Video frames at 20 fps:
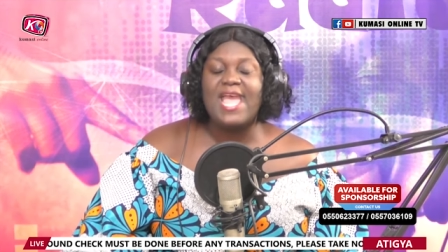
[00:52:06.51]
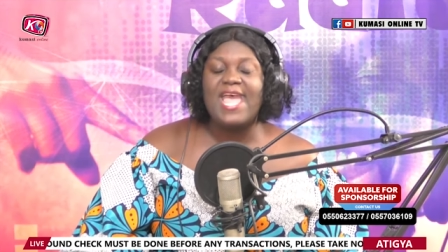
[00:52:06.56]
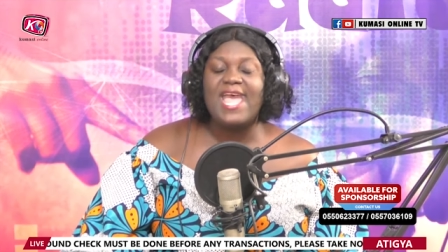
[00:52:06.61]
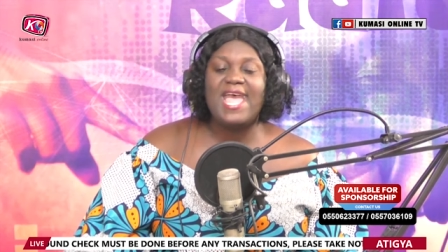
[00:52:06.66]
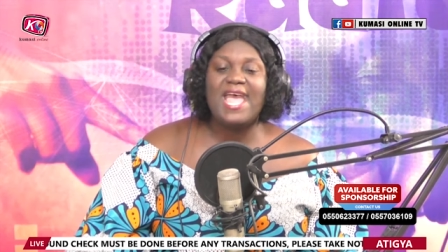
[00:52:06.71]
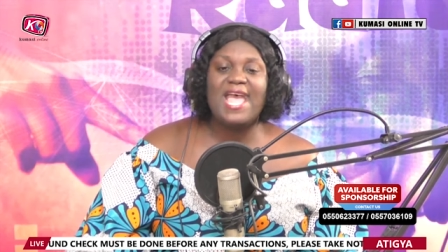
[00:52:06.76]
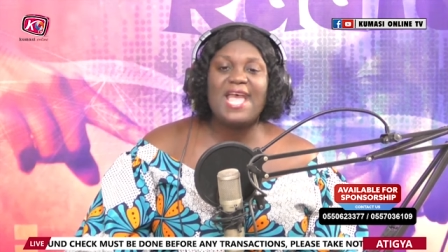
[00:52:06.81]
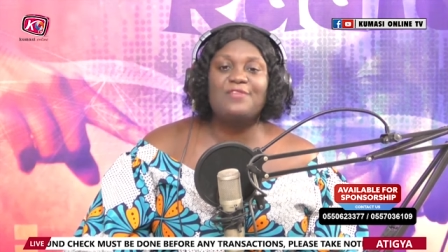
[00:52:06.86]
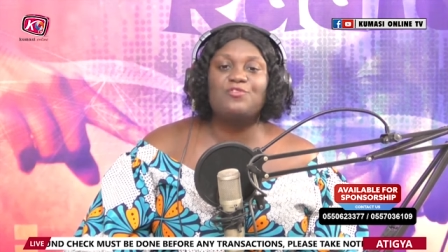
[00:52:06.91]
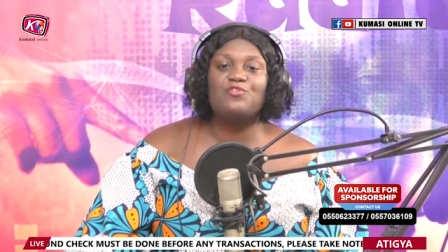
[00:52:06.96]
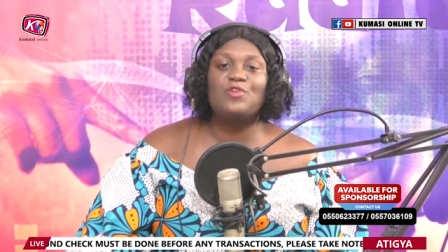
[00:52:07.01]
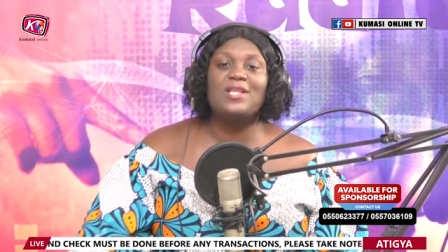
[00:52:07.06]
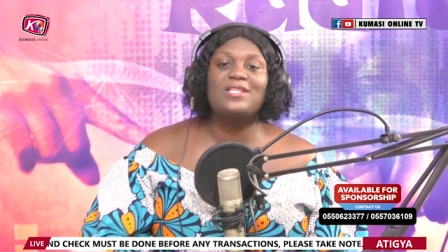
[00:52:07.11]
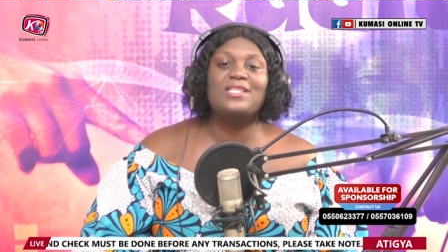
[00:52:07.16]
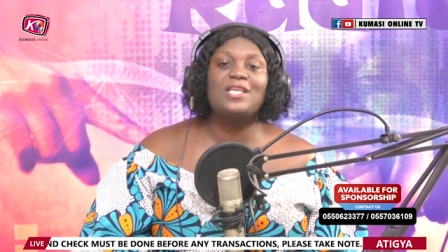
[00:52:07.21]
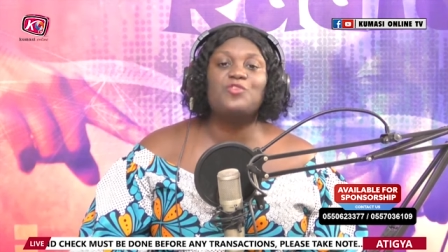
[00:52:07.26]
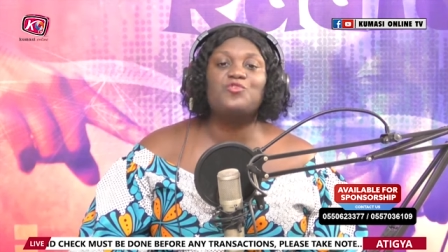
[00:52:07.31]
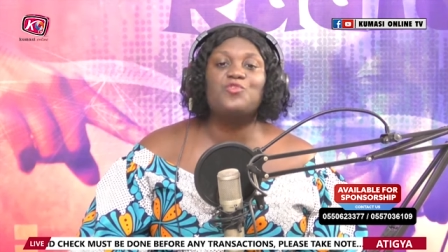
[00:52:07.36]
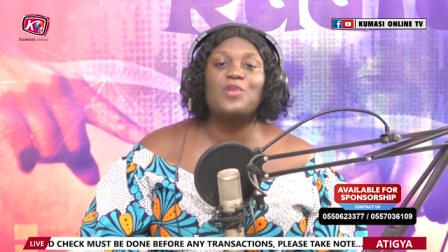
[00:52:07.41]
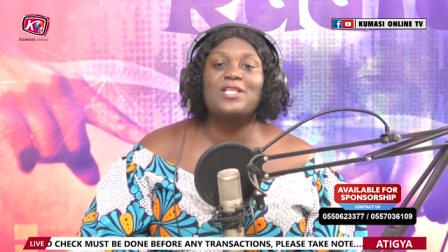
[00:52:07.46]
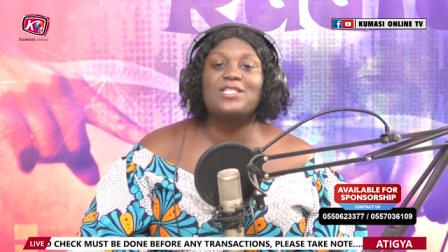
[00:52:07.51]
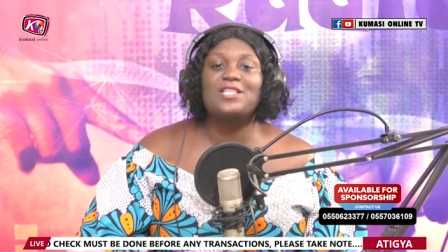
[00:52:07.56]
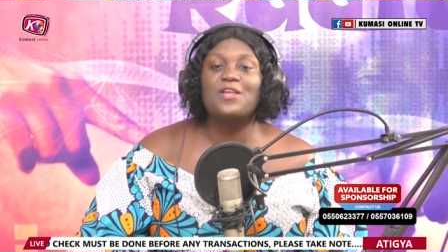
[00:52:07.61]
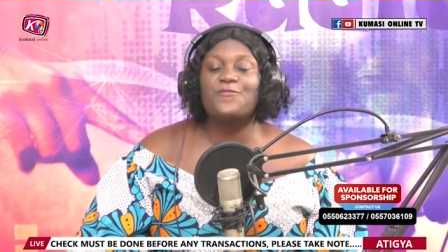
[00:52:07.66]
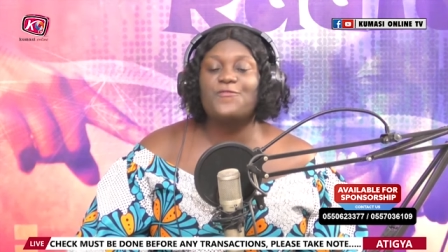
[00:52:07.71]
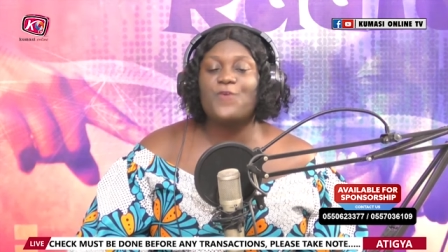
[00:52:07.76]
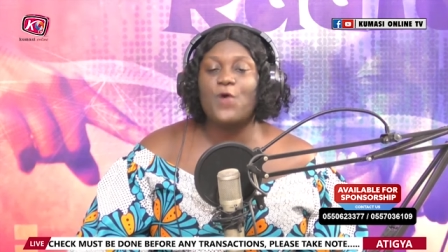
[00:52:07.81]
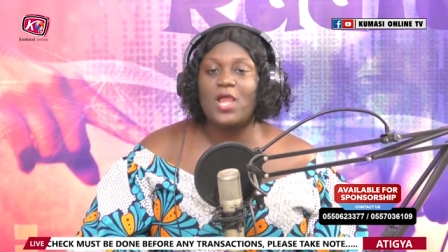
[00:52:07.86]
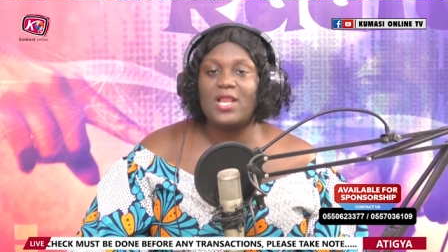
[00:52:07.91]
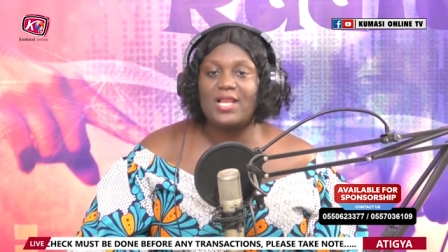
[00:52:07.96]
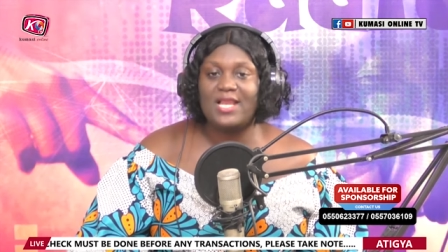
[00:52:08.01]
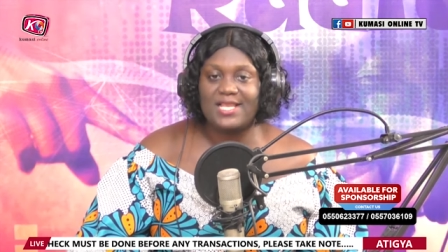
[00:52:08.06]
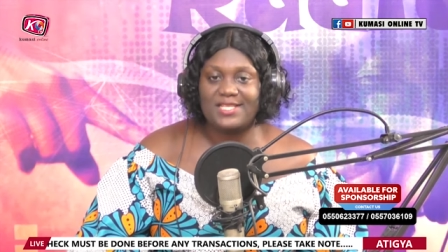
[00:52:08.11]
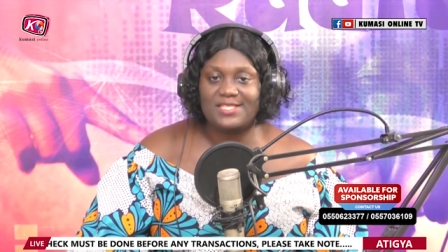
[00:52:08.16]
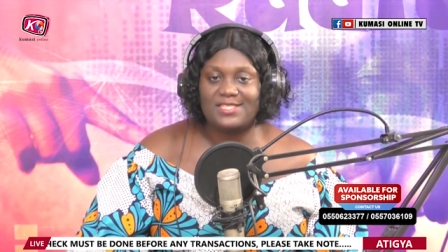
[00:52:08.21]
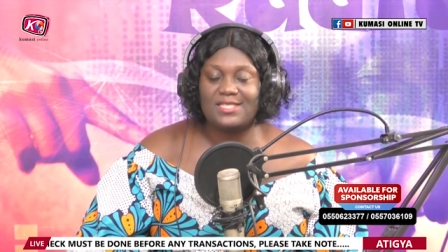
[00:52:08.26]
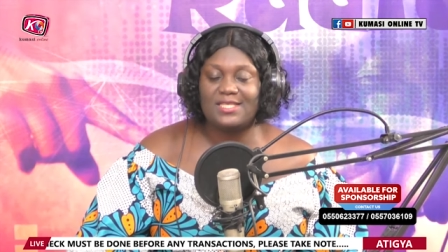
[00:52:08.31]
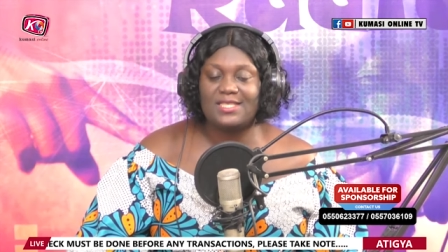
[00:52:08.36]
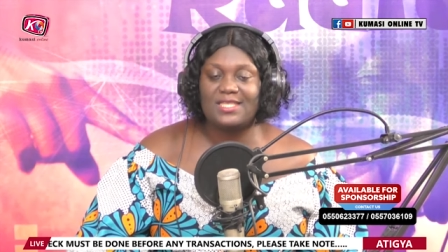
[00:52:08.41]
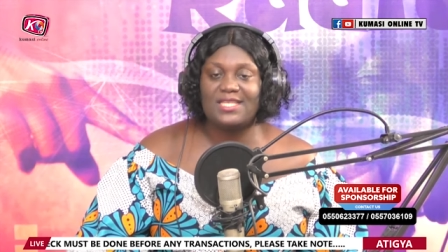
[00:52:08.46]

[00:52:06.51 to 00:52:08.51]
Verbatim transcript: 2024 election,